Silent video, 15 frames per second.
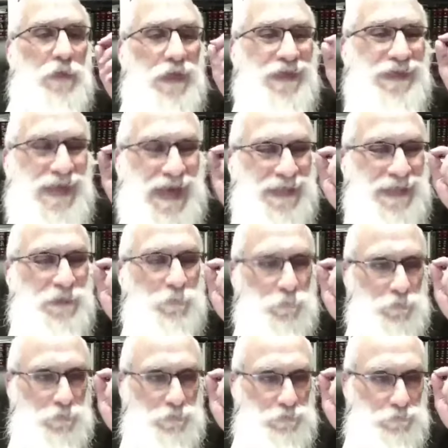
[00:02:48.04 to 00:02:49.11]
an
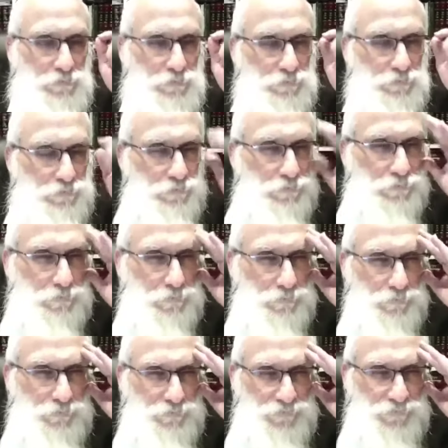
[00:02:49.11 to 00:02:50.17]
animal,
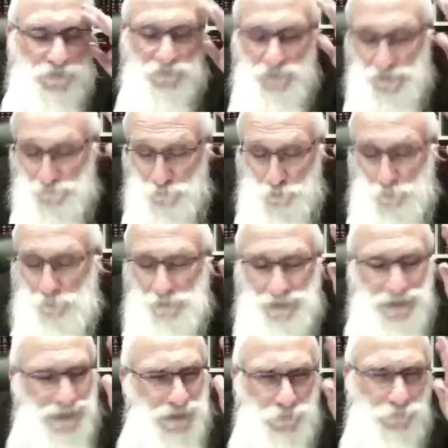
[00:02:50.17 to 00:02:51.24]
a
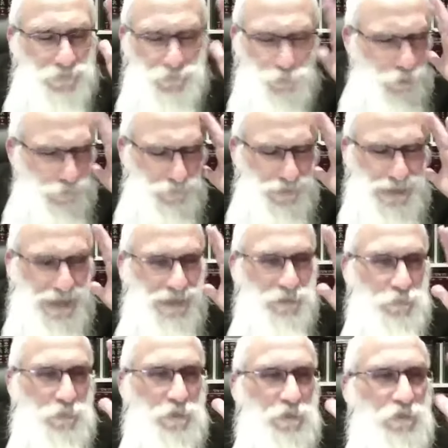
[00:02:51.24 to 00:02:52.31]
normal
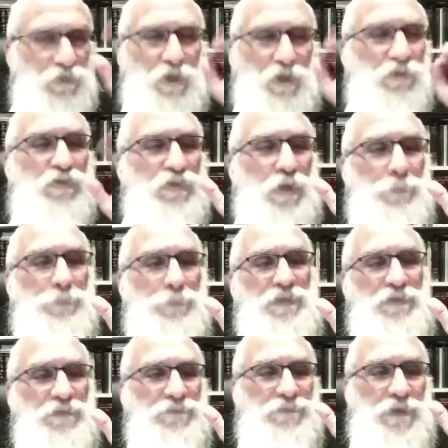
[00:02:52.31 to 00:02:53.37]
animal doesn't jump
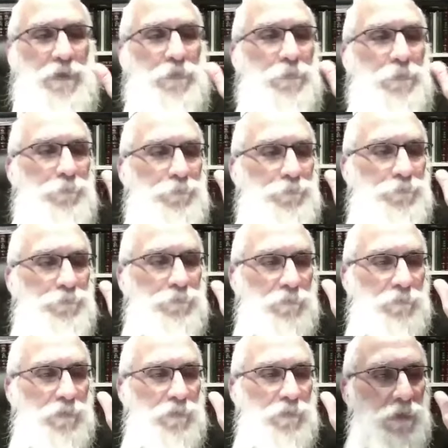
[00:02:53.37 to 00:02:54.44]
into fire.
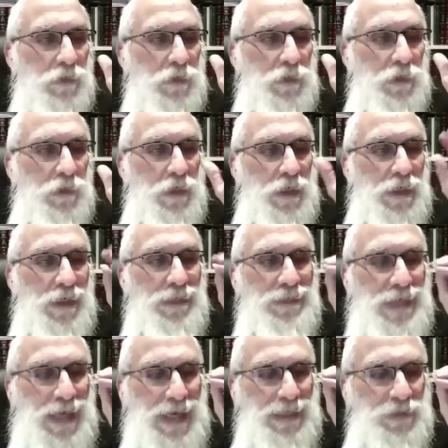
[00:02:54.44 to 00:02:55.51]
An
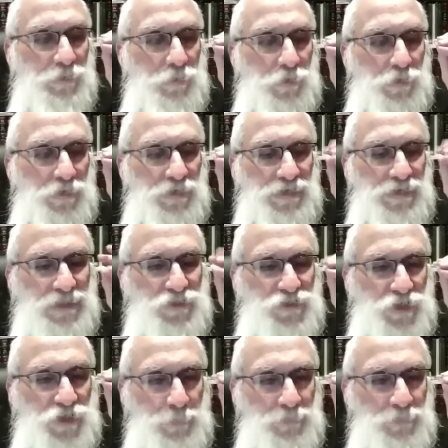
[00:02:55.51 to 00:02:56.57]
animal that
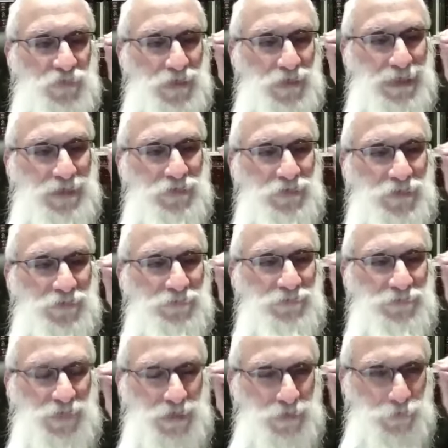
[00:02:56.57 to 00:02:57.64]
jumps into
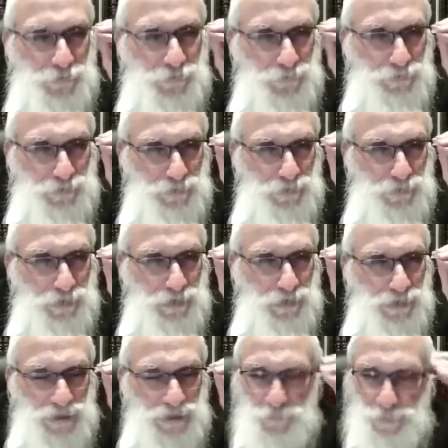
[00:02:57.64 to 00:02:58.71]
fire
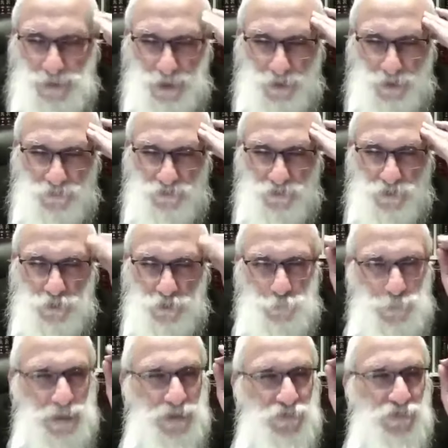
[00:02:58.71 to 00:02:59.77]
is because it's a
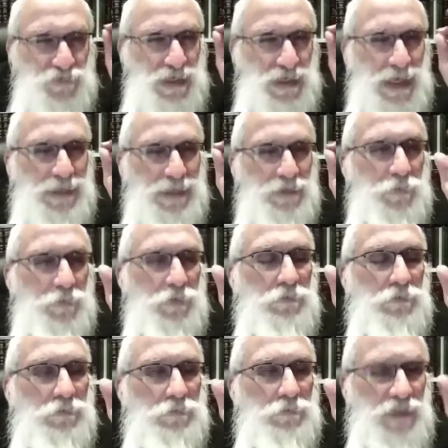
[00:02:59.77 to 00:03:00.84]
crazy animal.
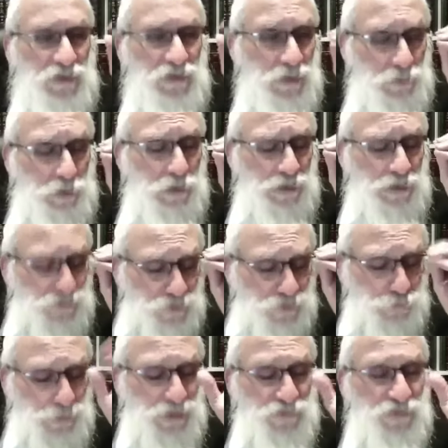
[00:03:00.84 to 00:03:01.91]
That's halacha, it's a
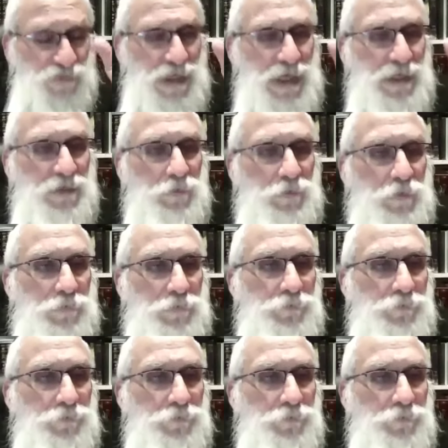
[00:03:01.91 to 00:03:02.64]
crazy animal.